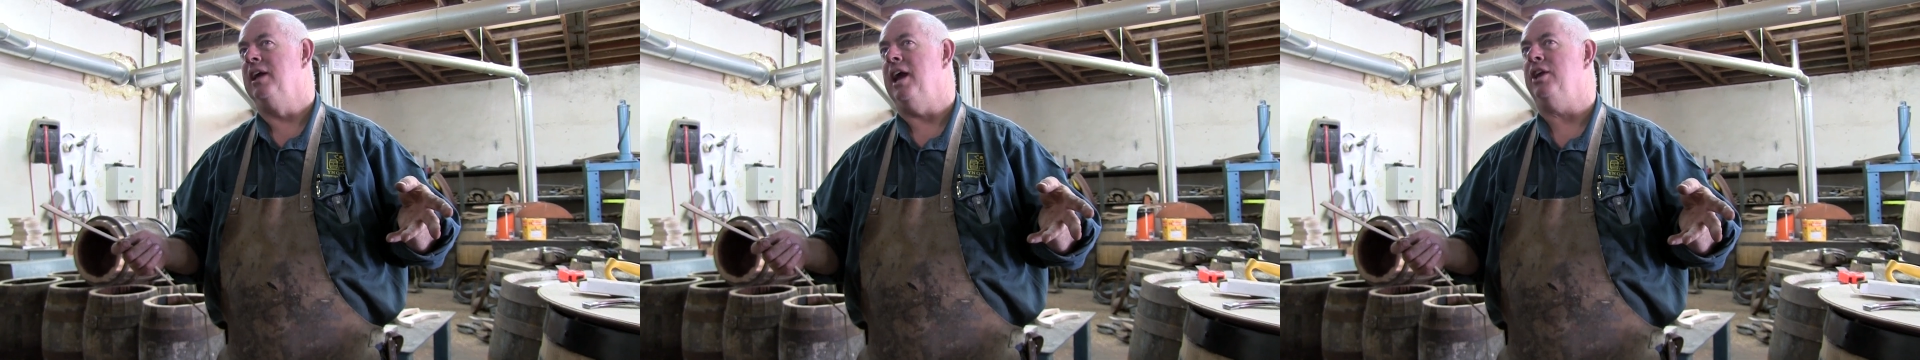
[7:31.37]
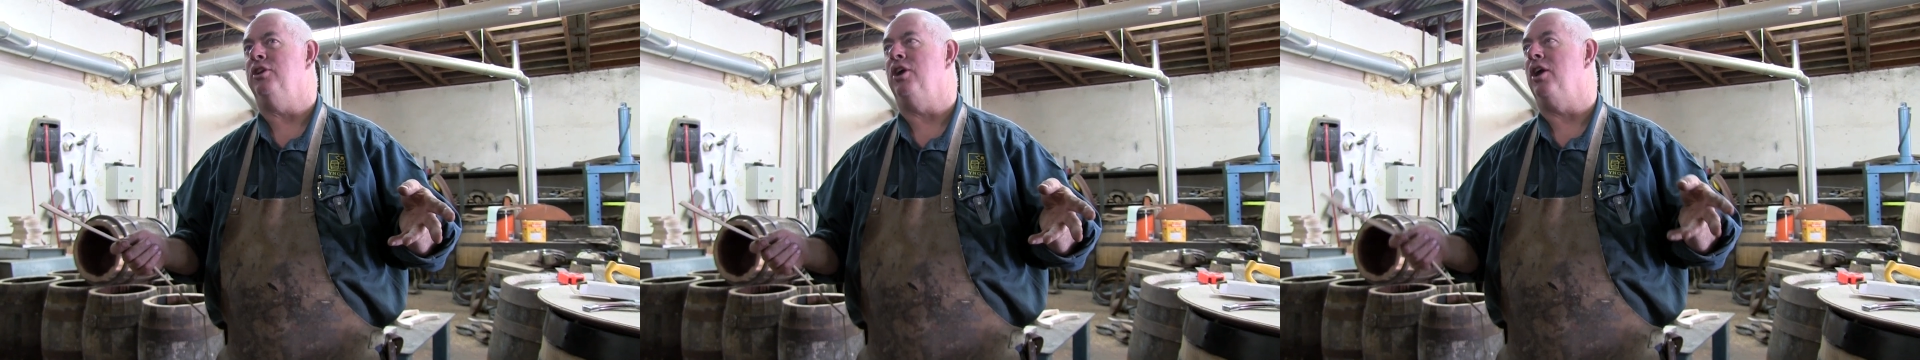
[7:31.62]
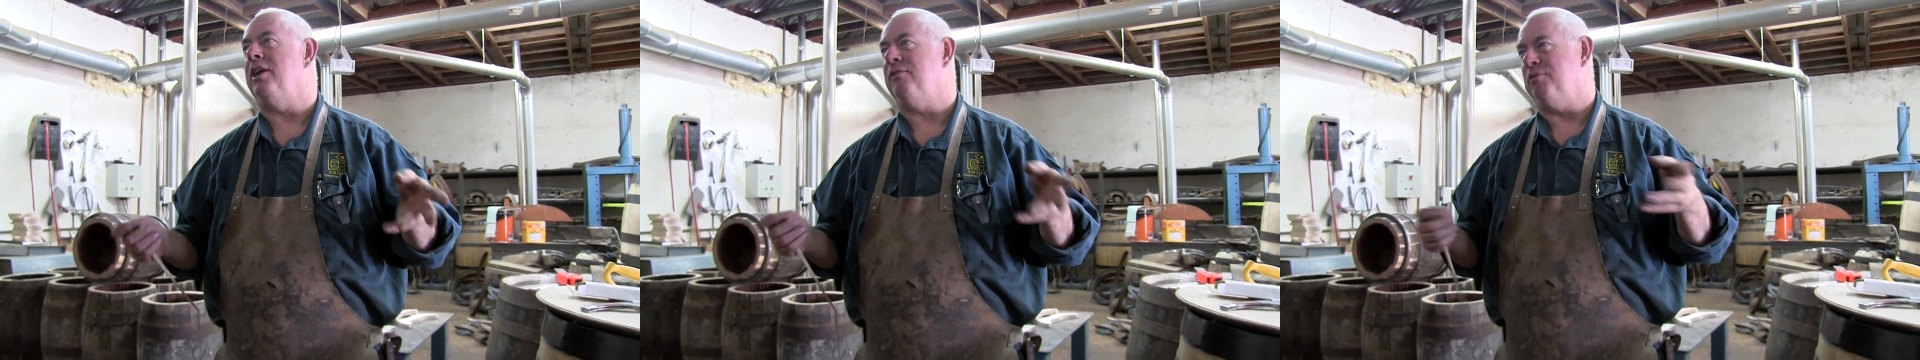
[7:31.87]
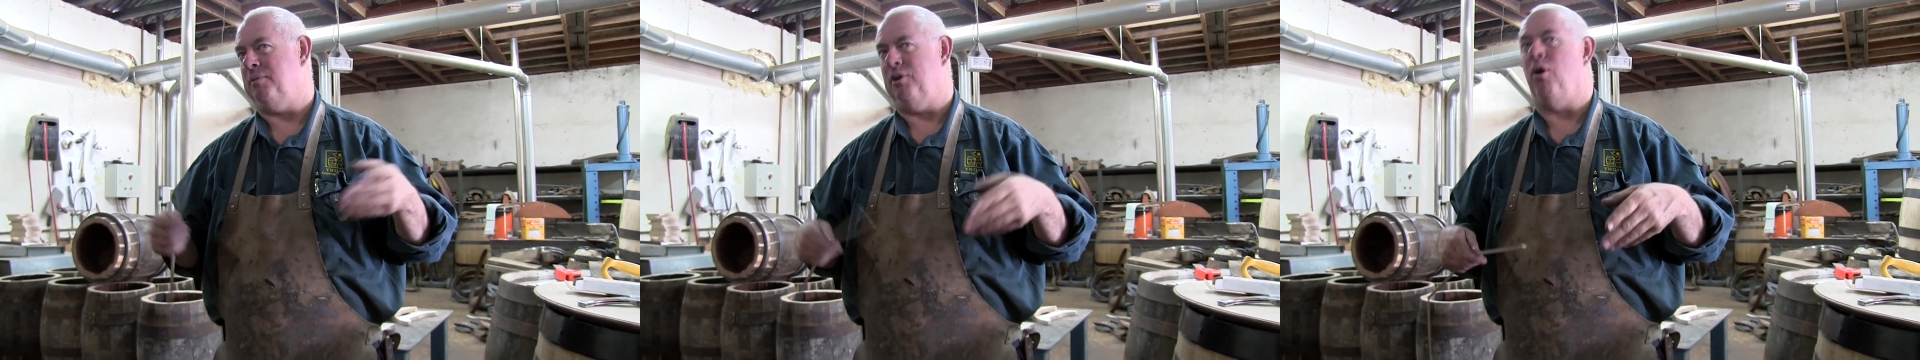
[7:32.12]
And you don't have
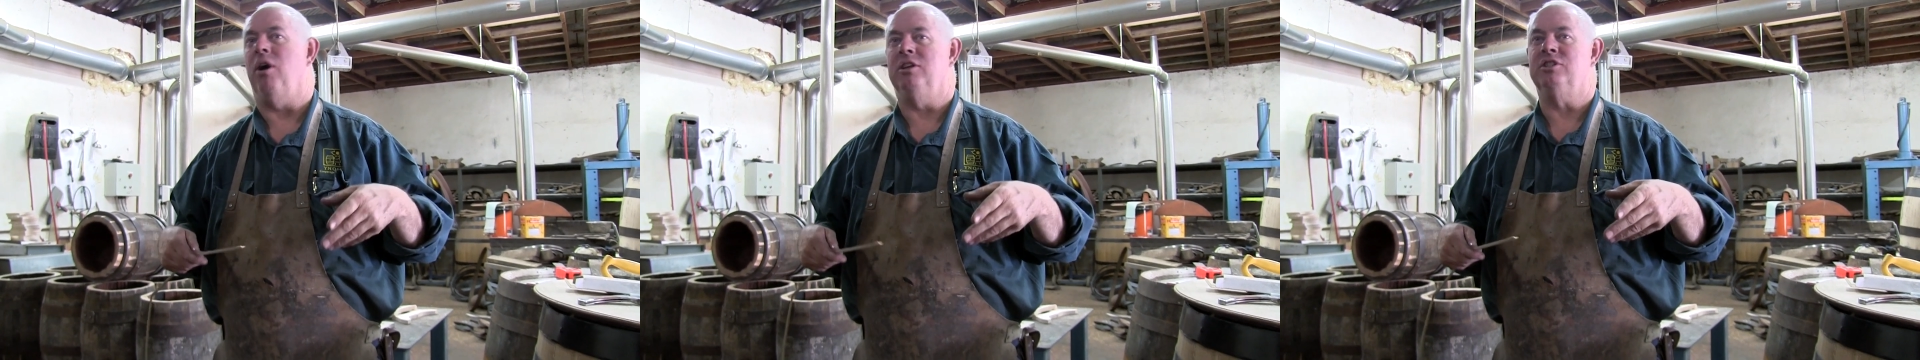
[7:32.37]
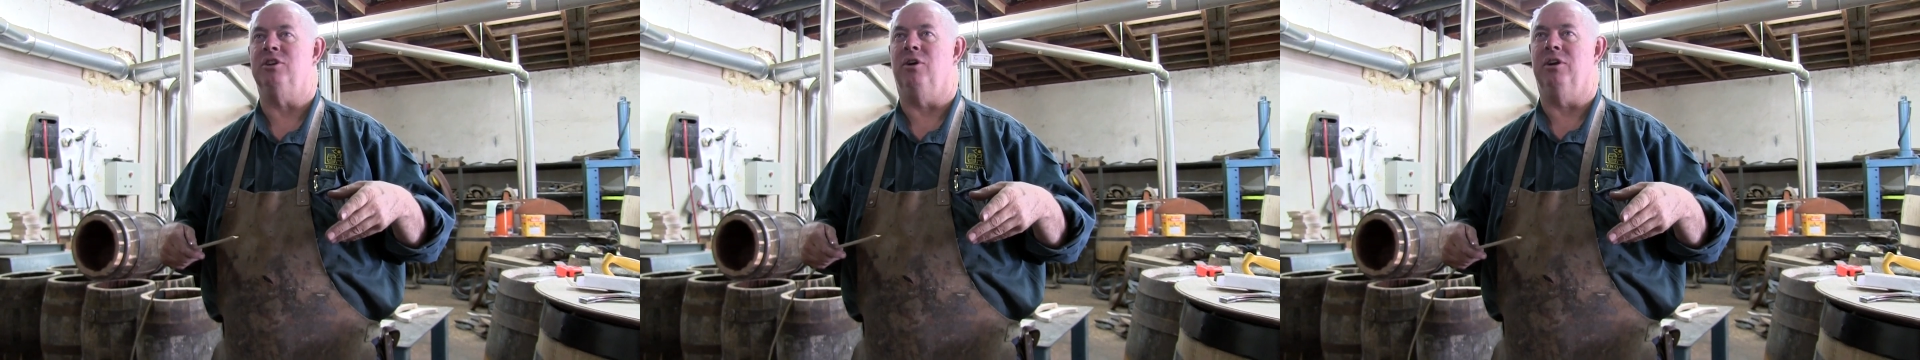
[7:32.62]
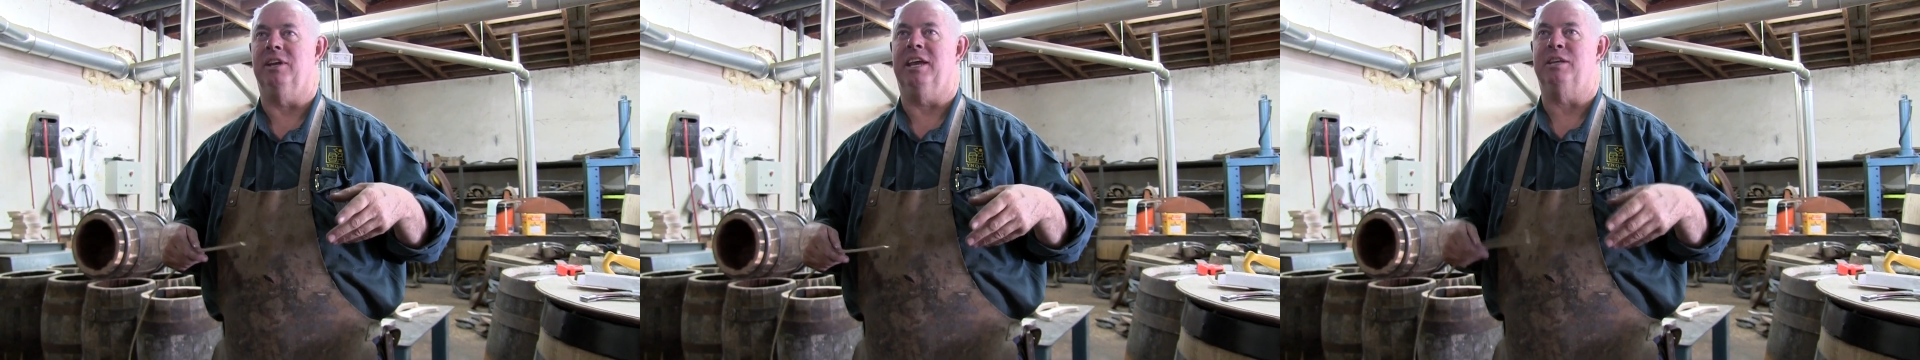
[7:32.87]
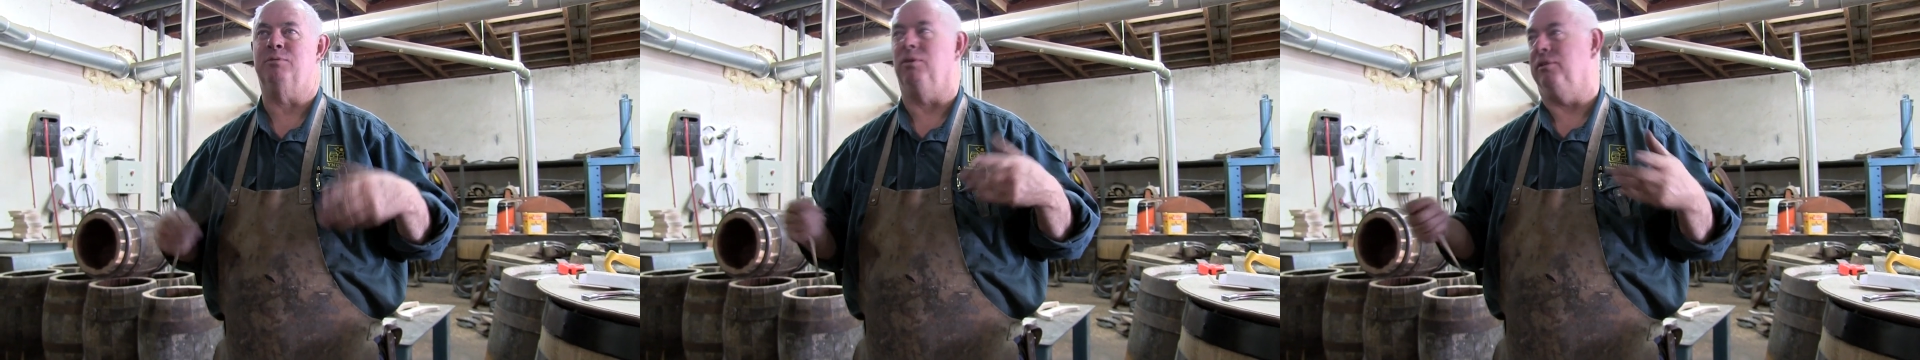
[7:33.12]
to be Einstein to
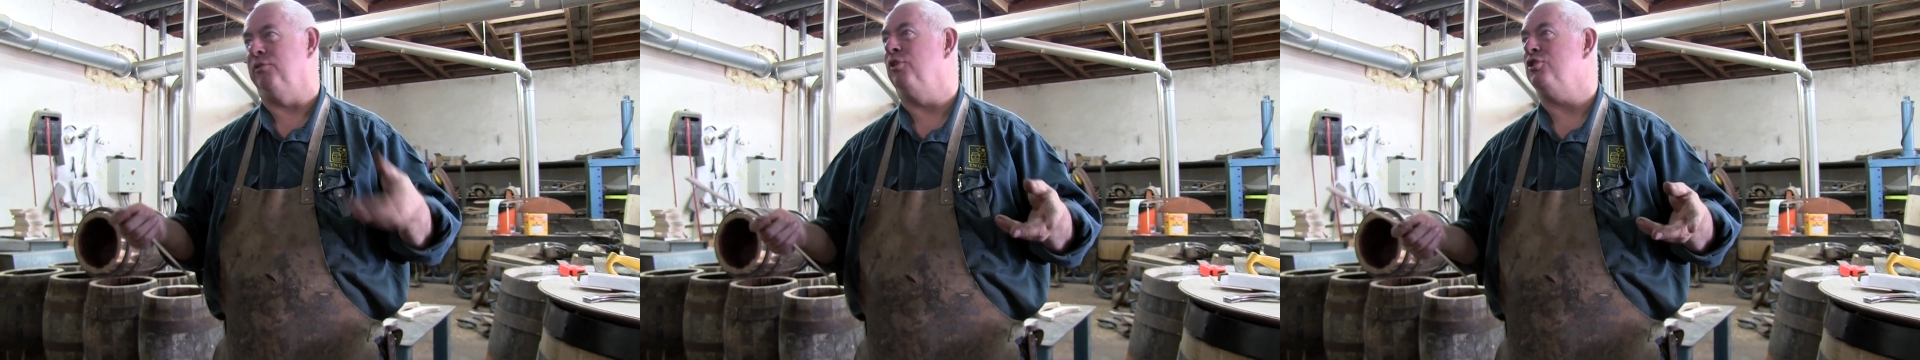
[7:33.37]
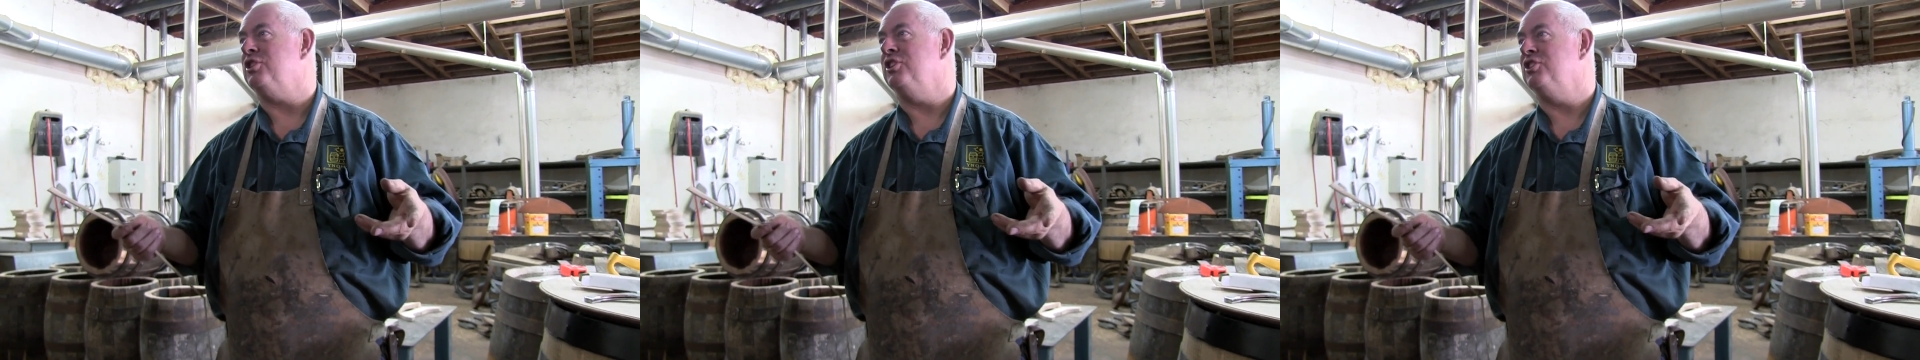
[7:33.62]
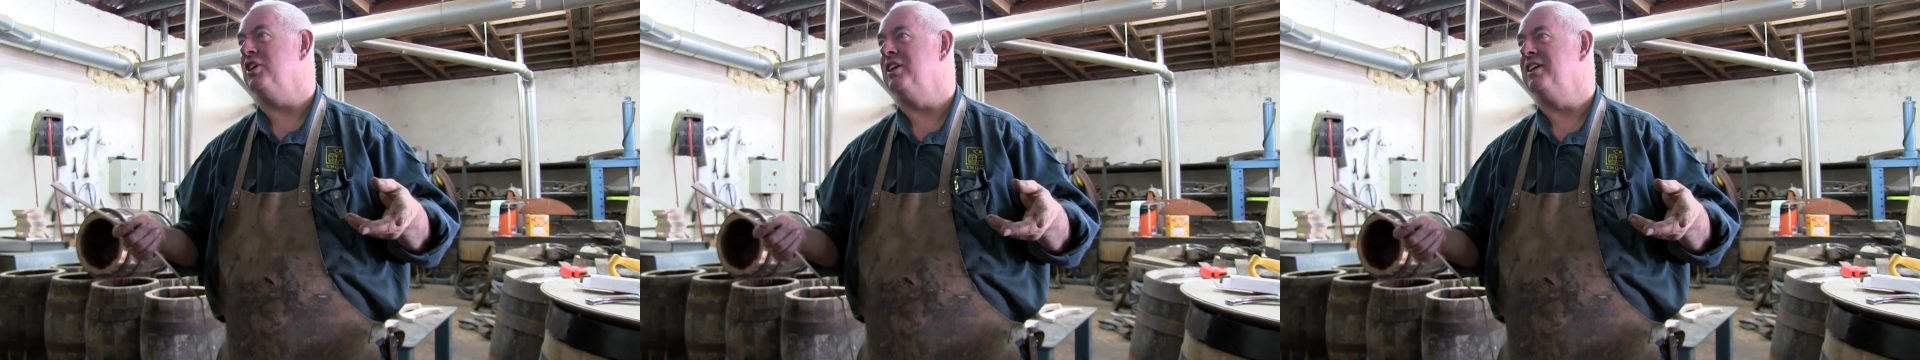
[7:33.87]
guess what the first is.